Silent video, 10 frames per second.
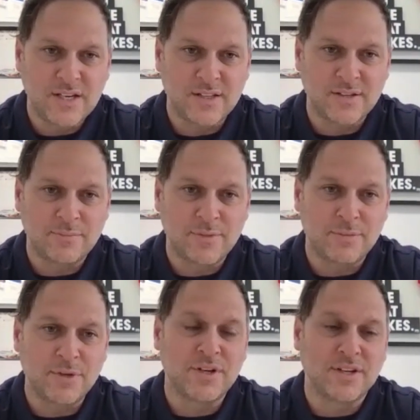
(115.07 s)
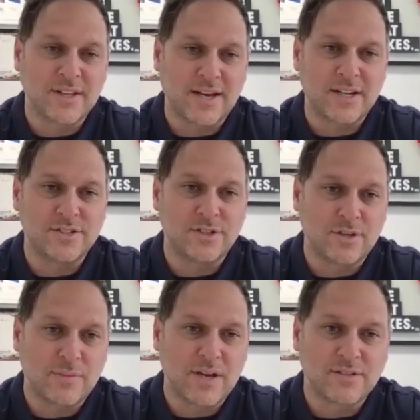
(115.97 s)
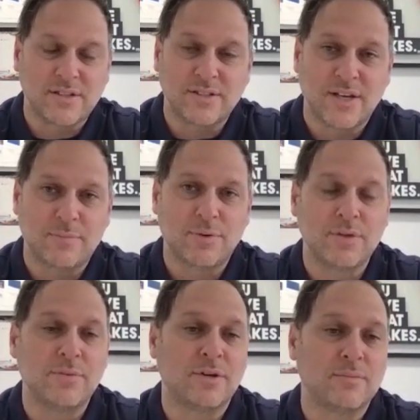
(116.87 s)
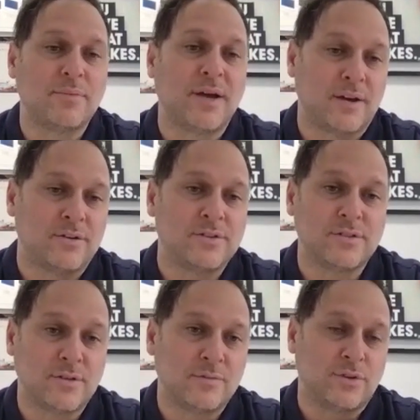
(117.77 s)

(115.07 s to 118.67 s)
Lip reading: And the beauty in that is you can basically take pre-built panels,